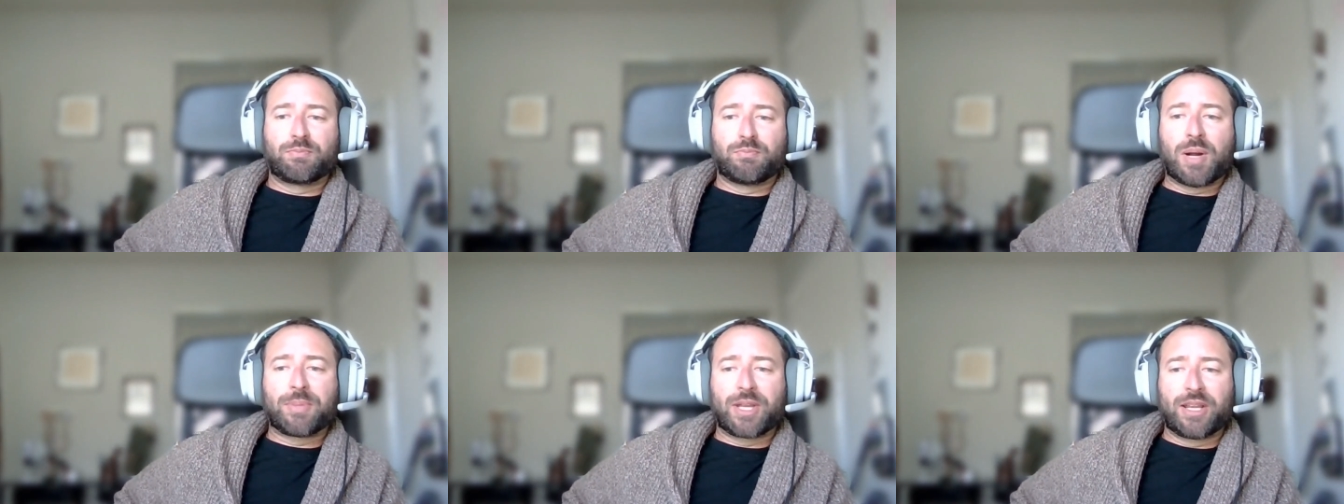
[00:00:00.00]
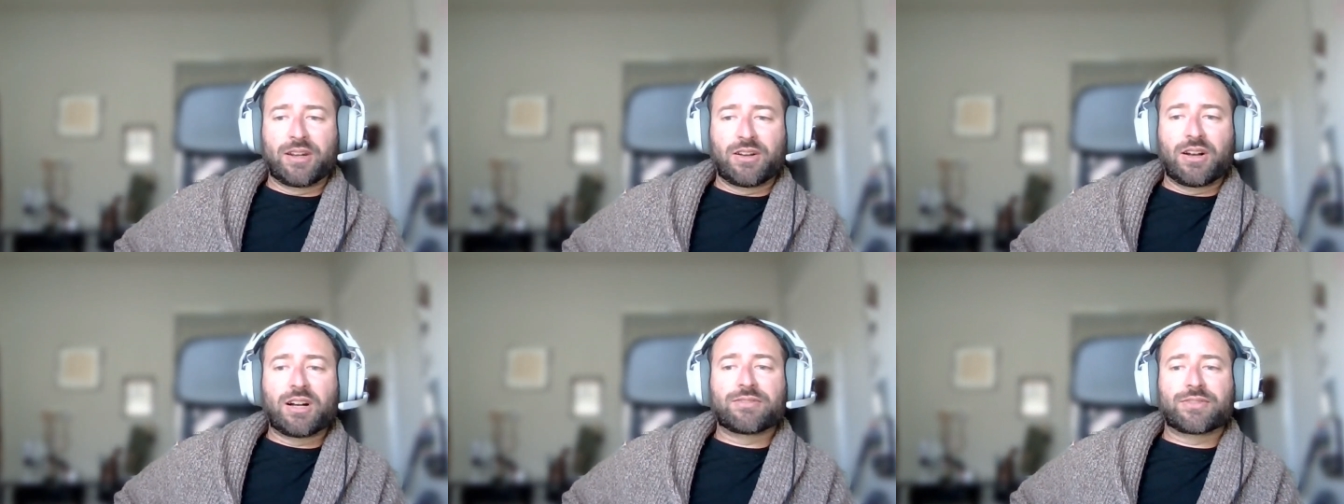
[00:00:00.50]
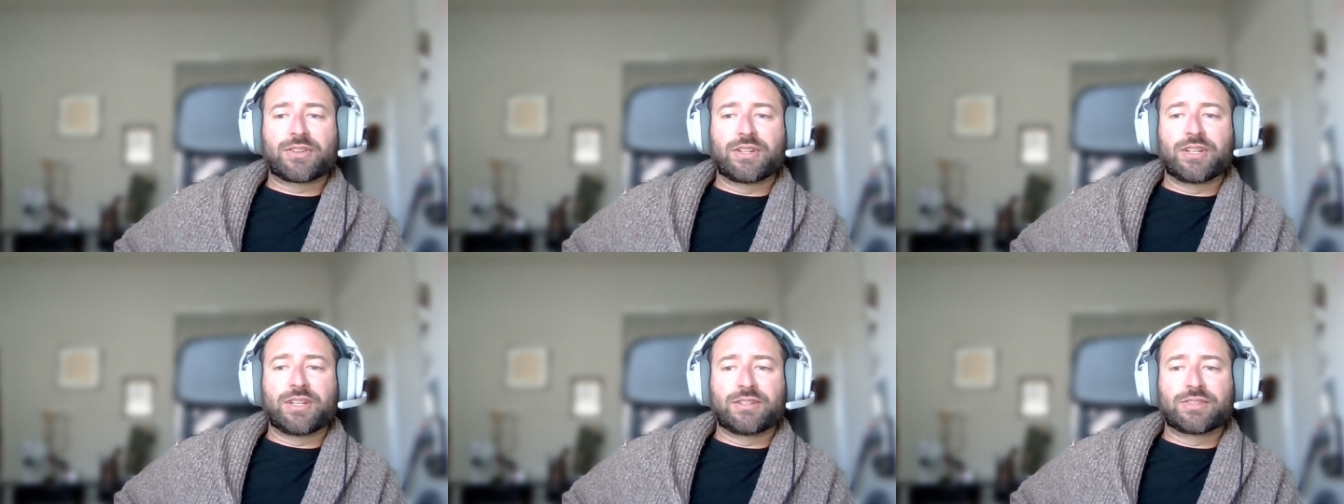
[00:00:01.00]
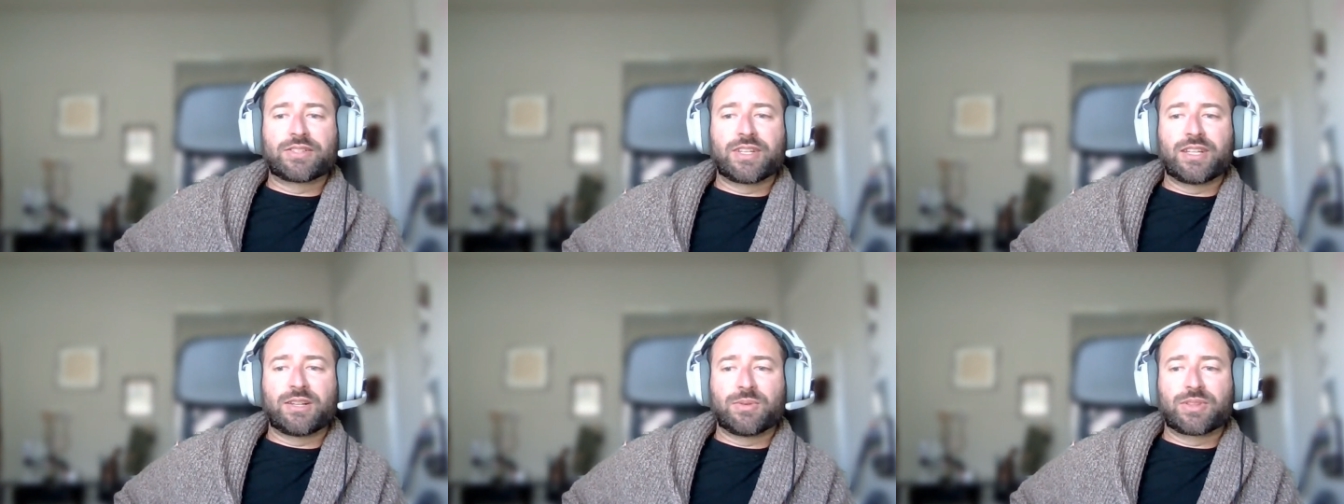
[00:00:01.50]
prepping an offer and
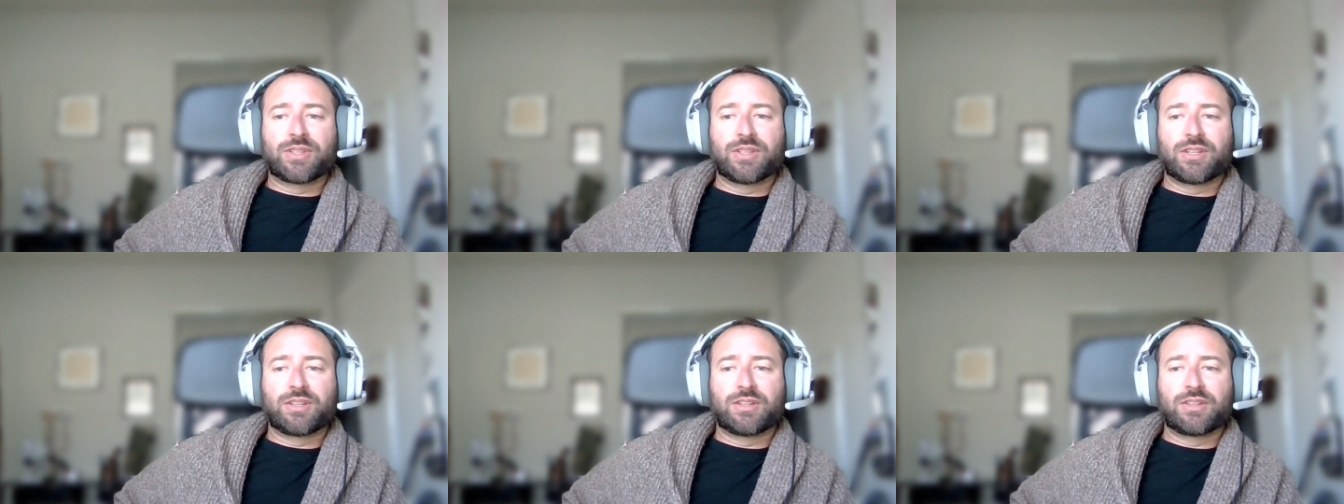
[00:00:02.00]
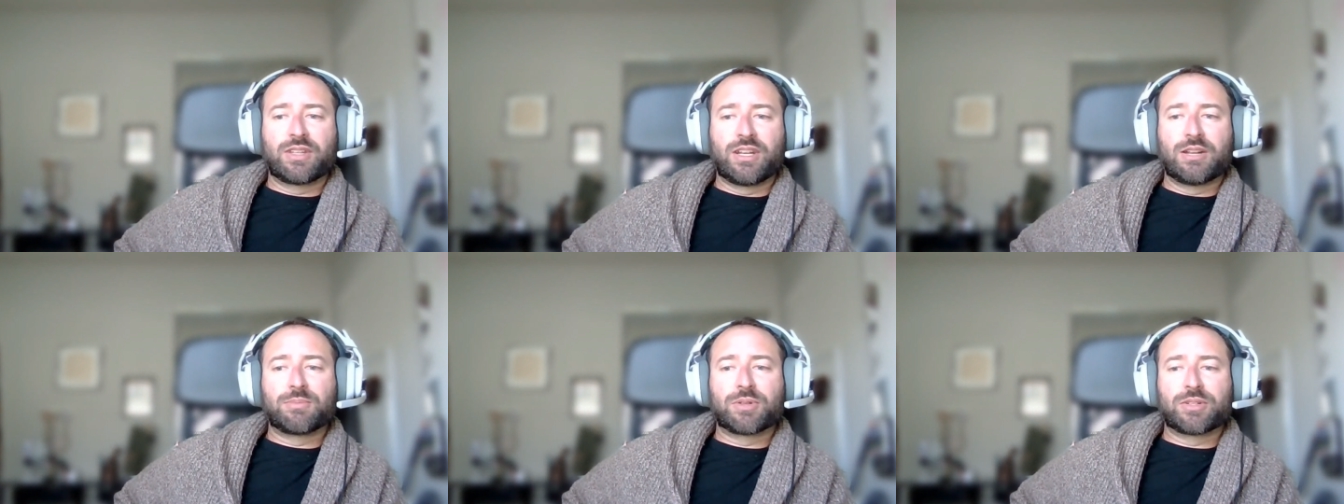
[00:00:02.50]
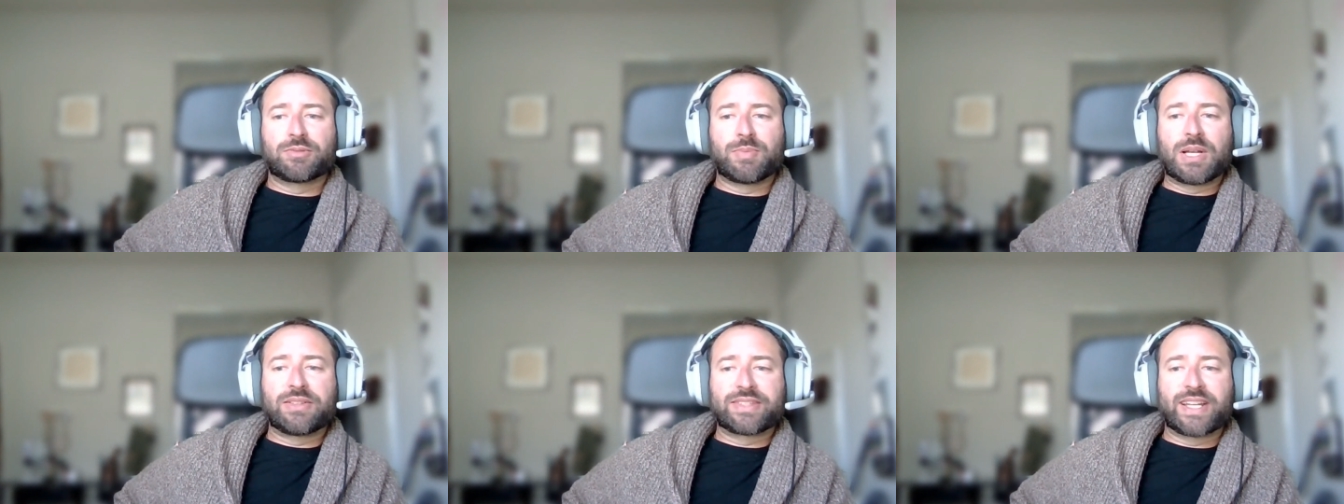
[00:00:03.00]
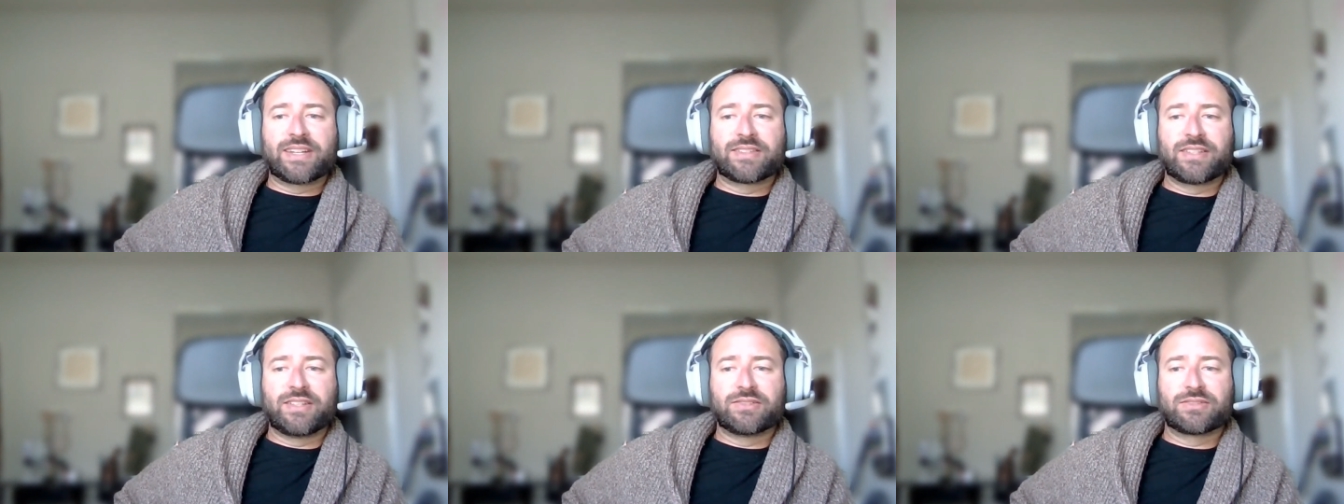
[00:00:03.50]
understanding what the numbers balance out
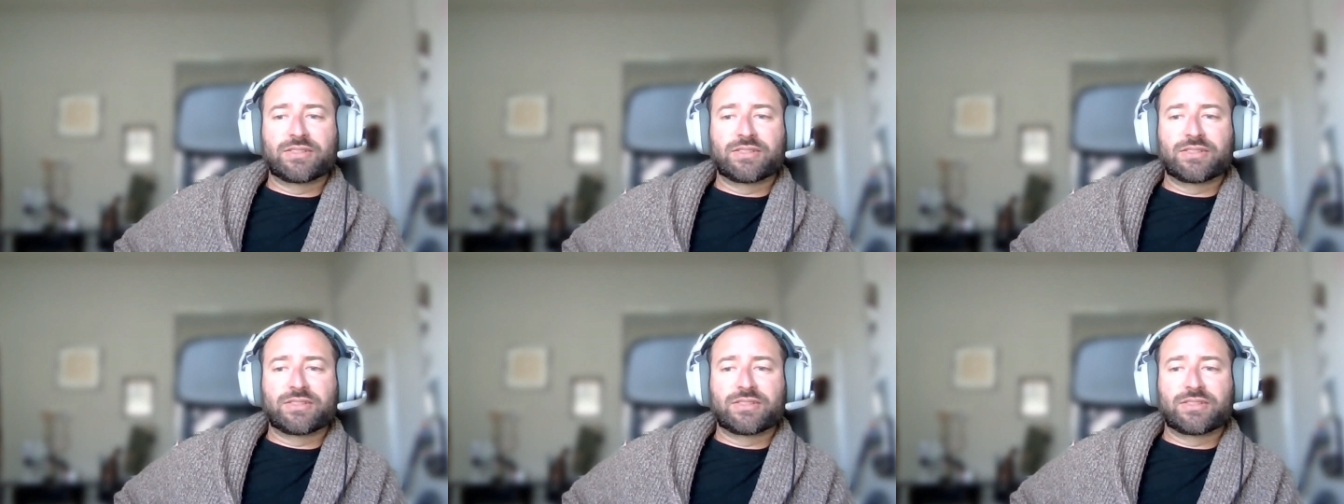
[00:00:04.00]
to.